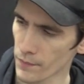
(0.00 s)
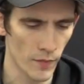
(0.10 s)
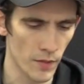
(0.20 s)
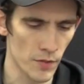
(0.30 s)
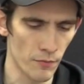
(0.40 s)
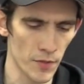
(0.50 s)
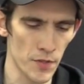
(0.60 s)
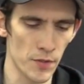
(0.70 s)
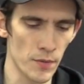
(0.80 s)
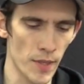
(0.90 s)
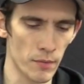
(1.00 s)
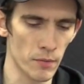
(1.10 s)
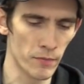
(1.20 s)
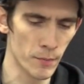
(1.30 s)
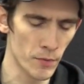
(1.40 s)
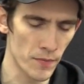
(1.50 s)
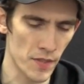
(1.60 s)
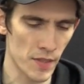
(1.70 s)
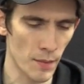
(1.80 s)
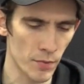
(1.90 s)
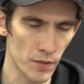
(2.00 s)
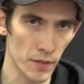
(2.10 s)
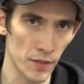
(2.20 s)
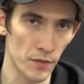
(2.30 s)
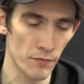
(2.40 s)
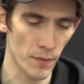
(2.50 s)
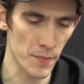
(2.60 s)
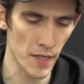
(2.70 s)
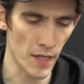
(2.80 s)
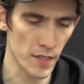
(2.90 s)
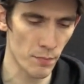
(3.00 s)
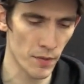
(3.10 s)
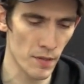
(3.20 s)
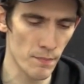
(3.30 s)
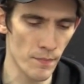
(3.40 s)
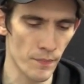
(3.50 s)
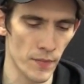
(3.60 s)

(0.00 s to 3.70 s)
So first to do that, we'll remove the sample collector from the iSperm.